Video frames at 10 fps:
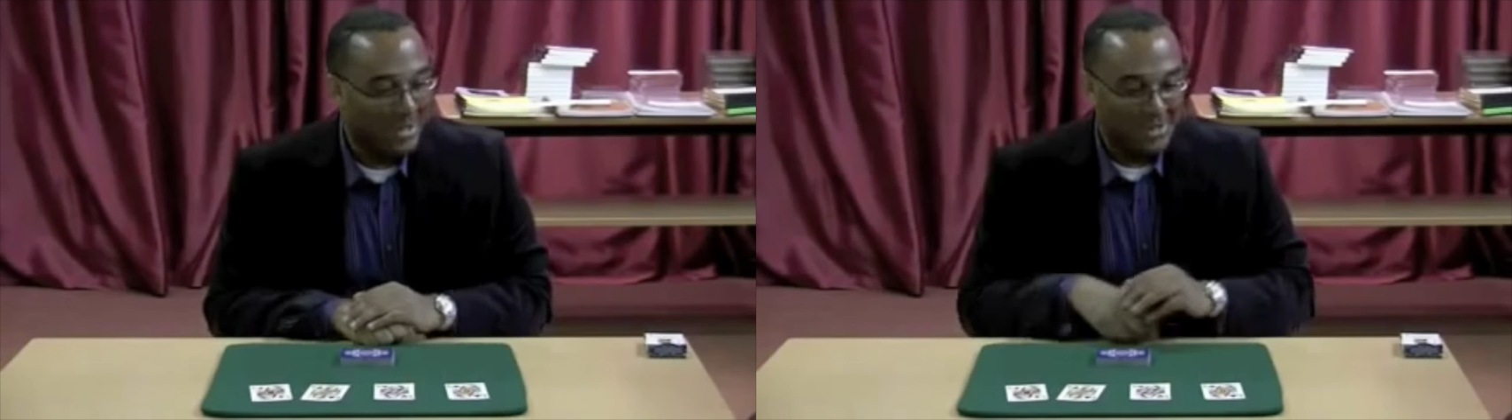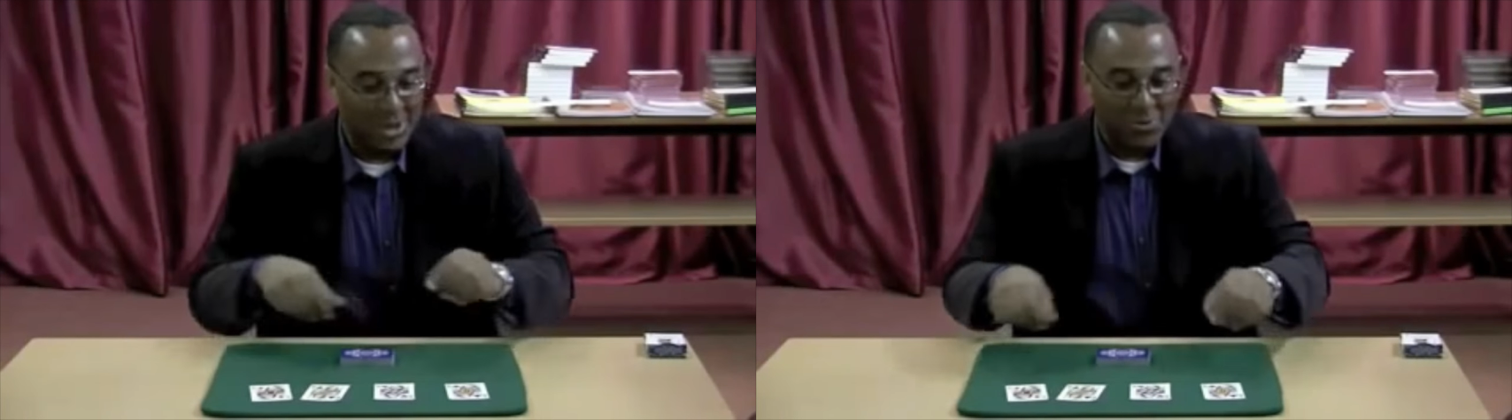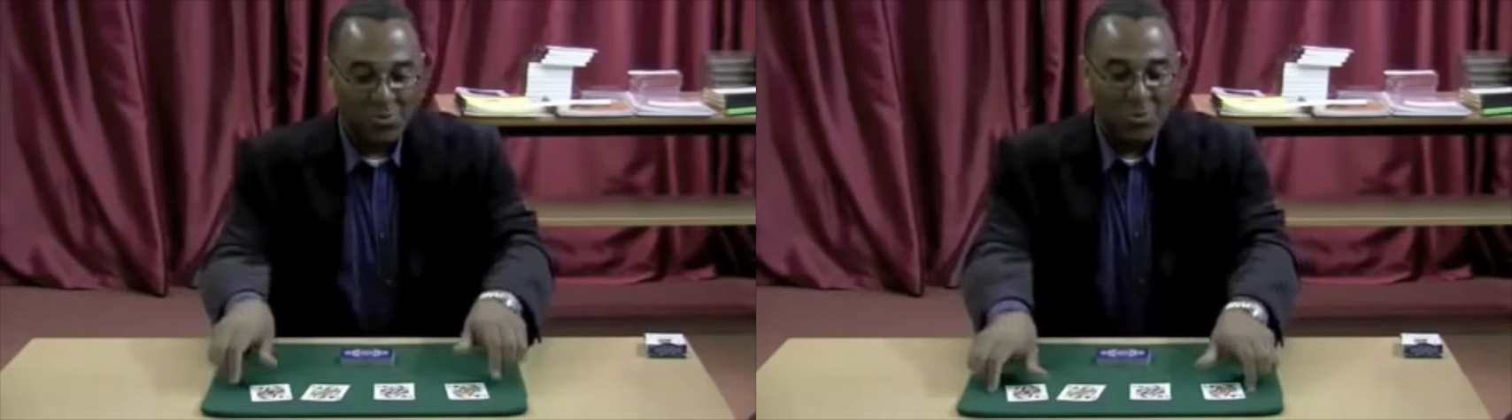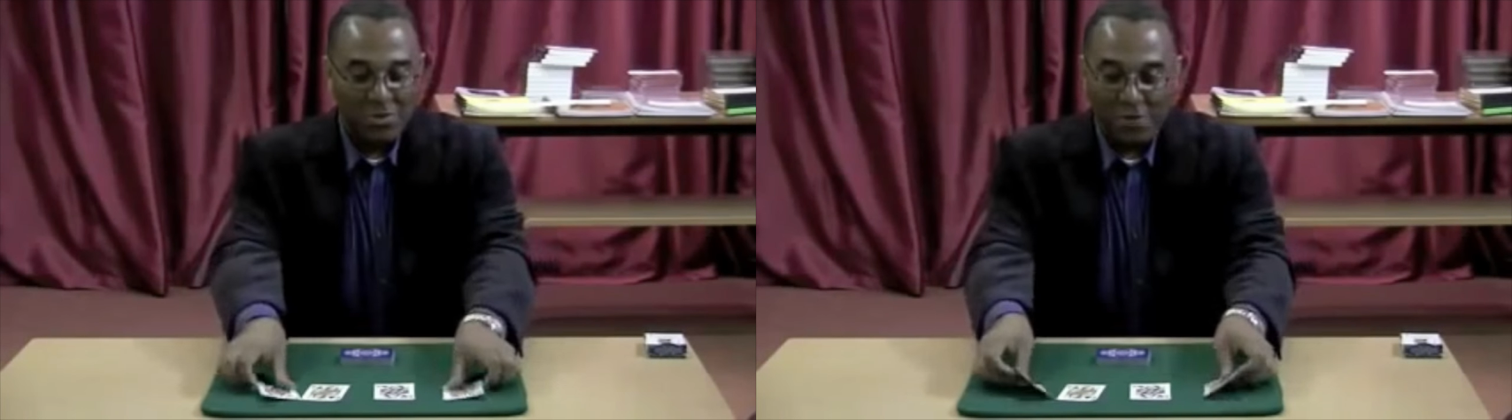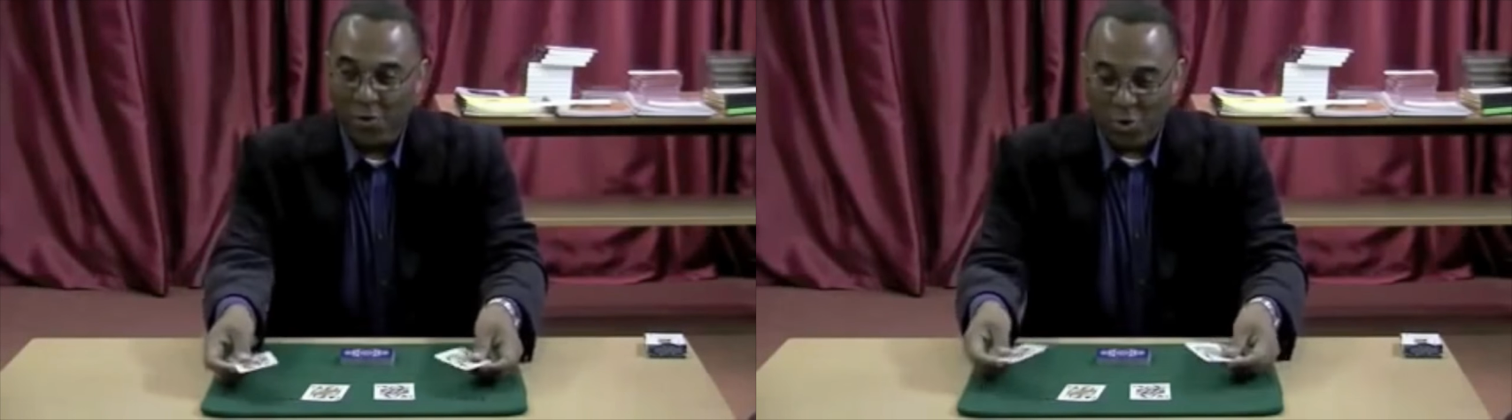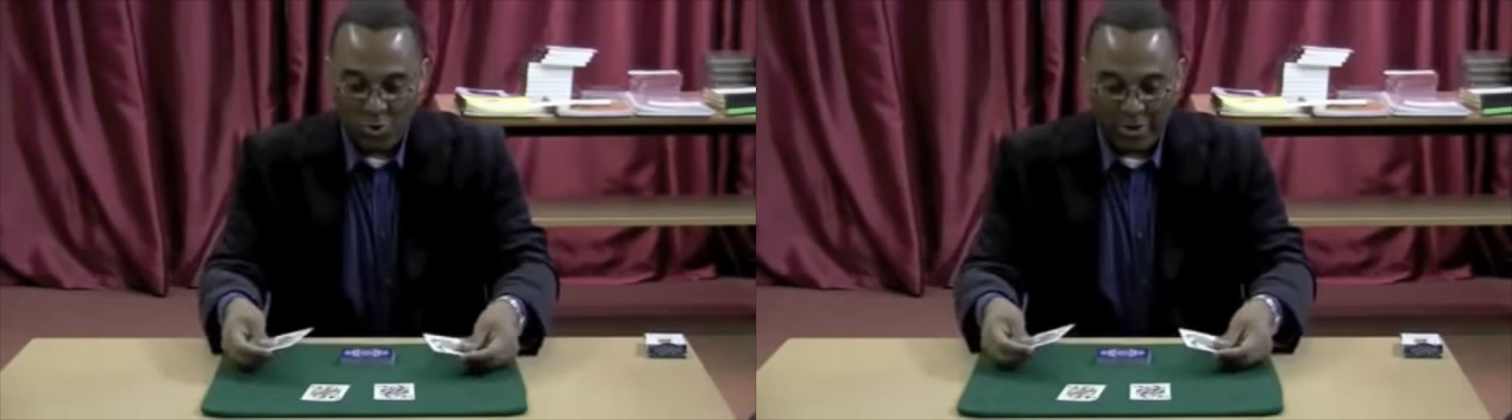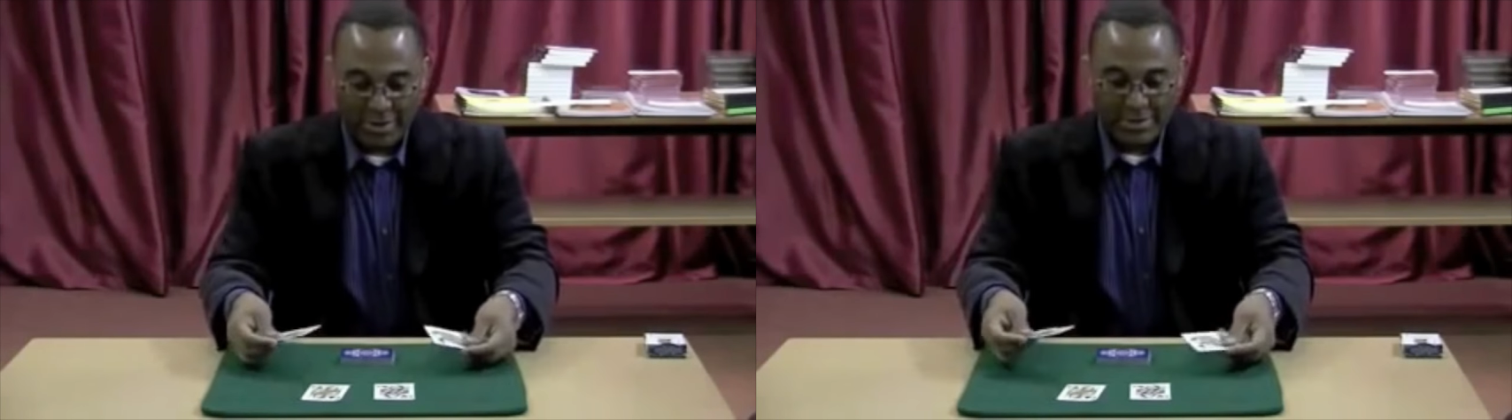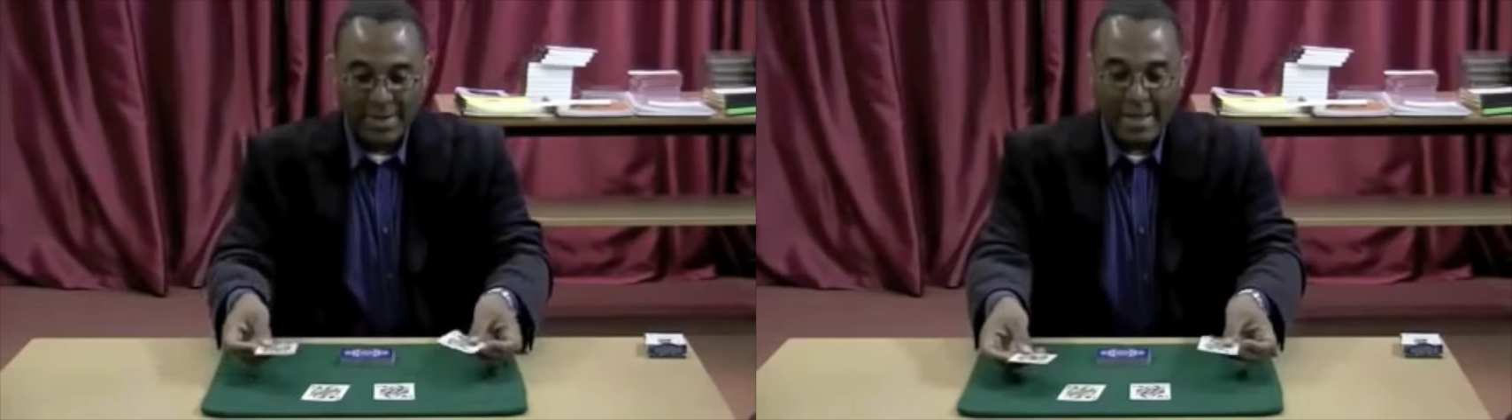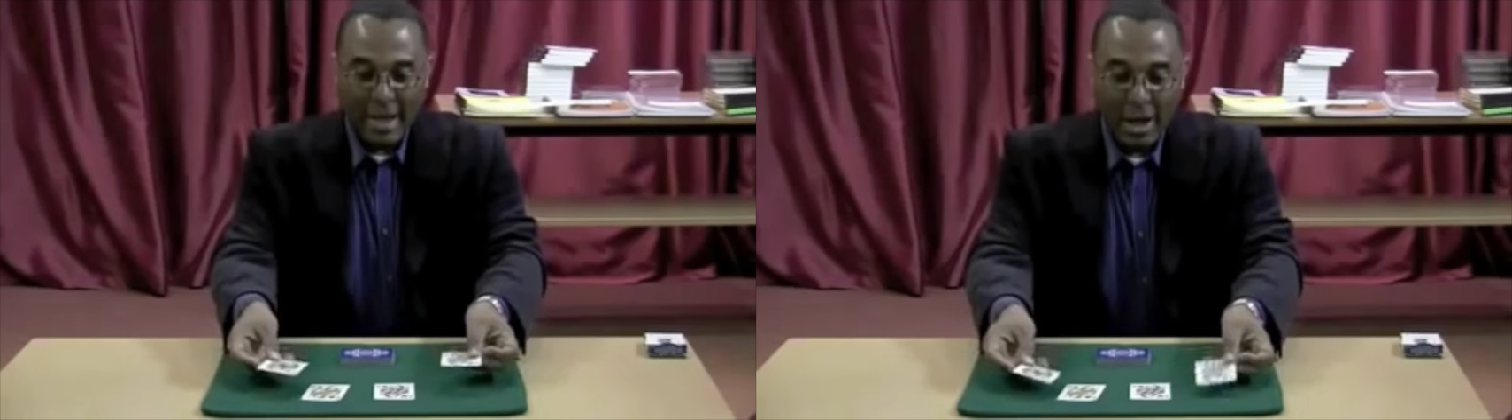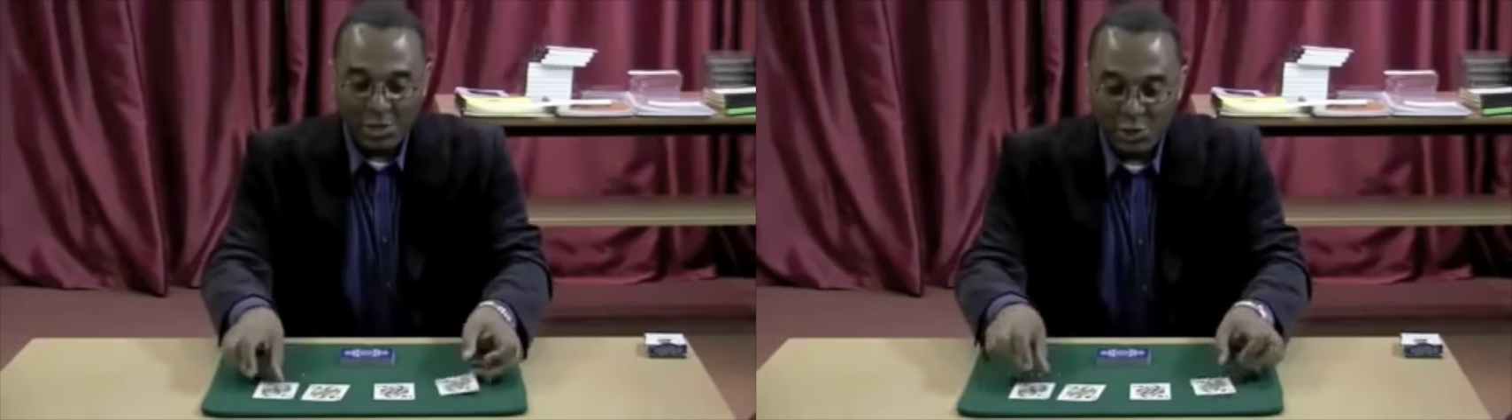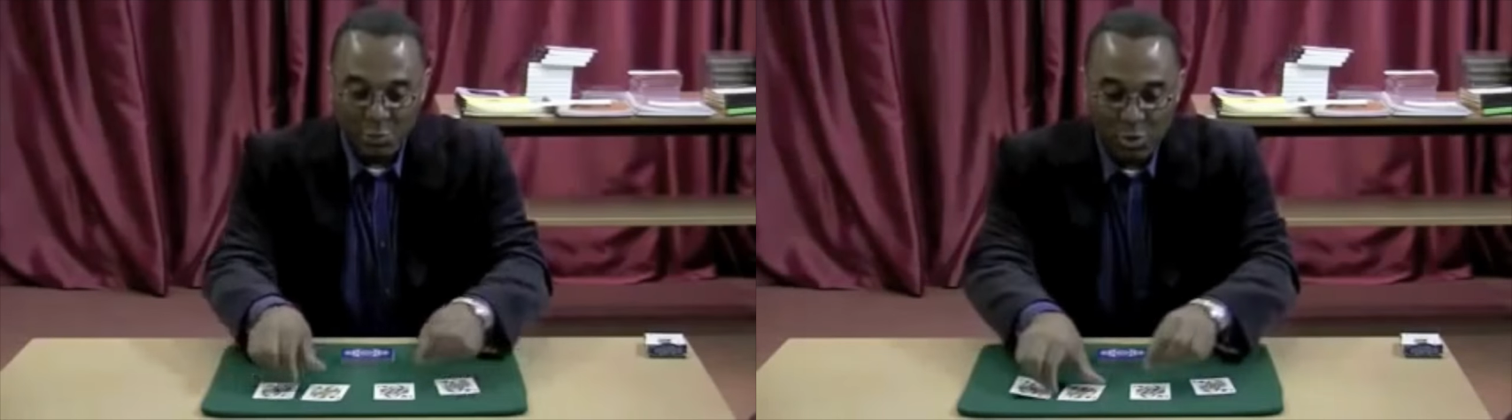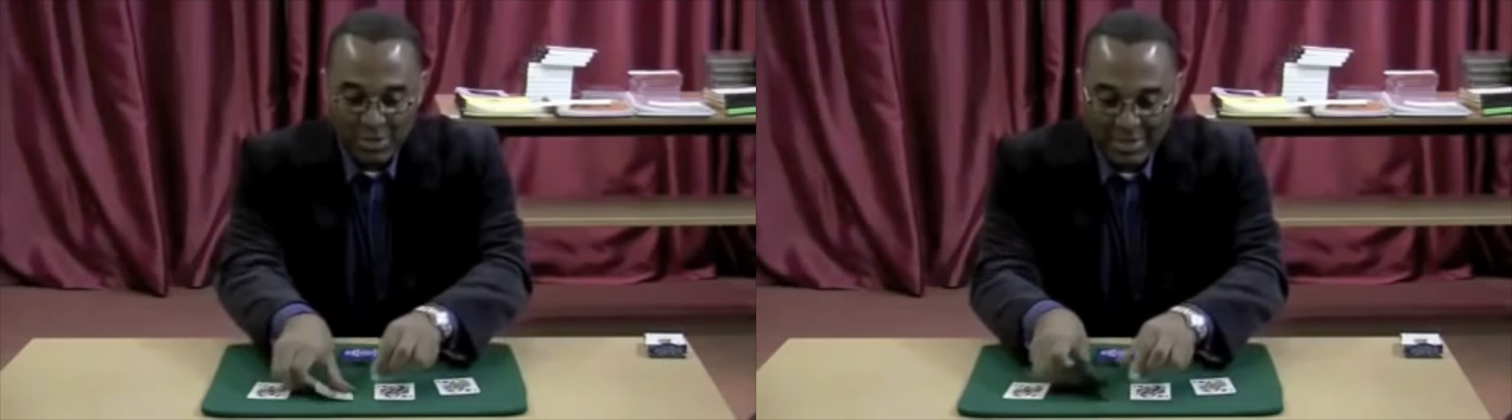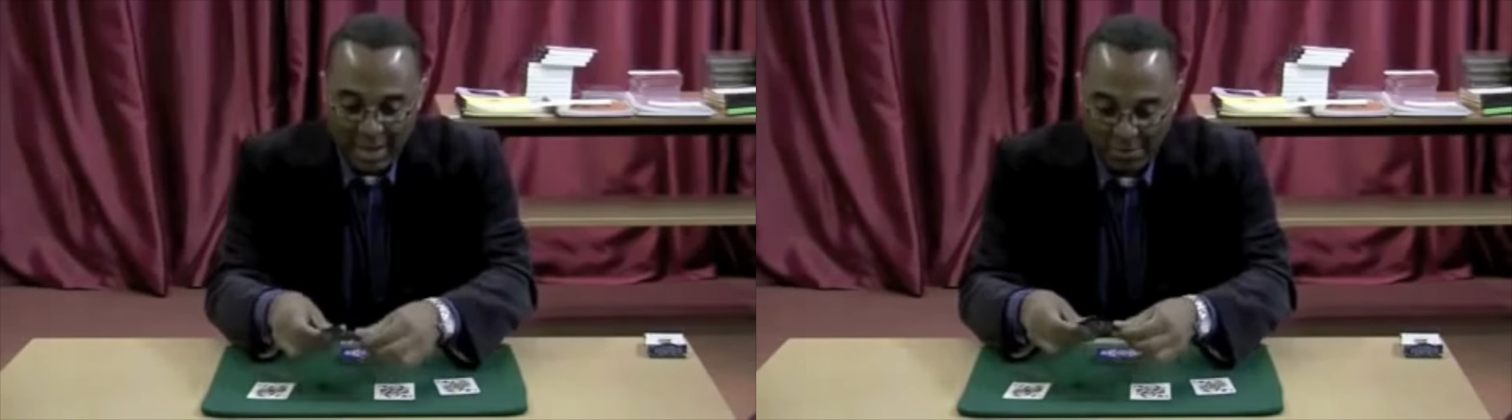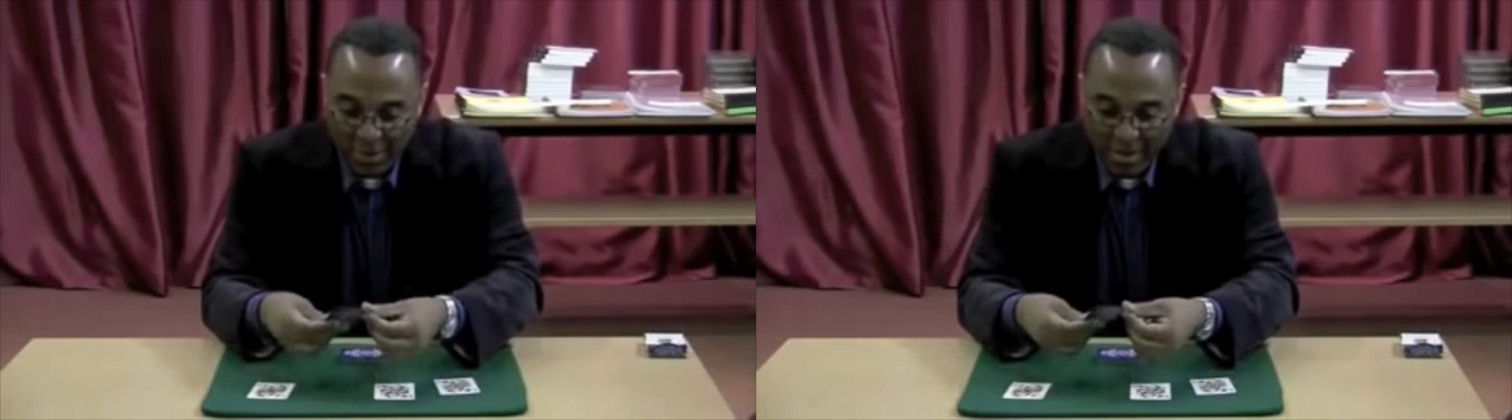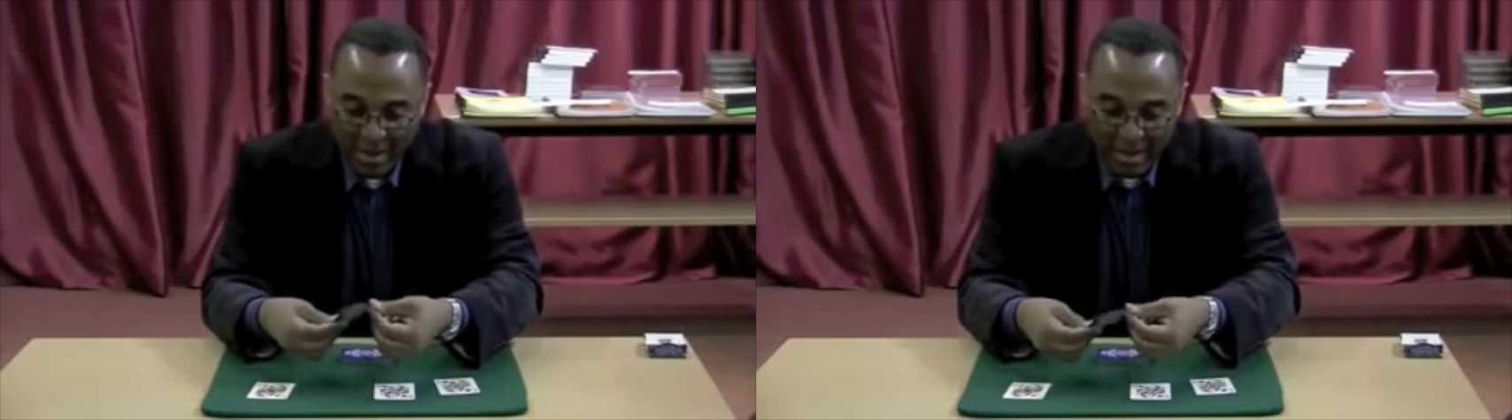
So with the four queens, I should point out,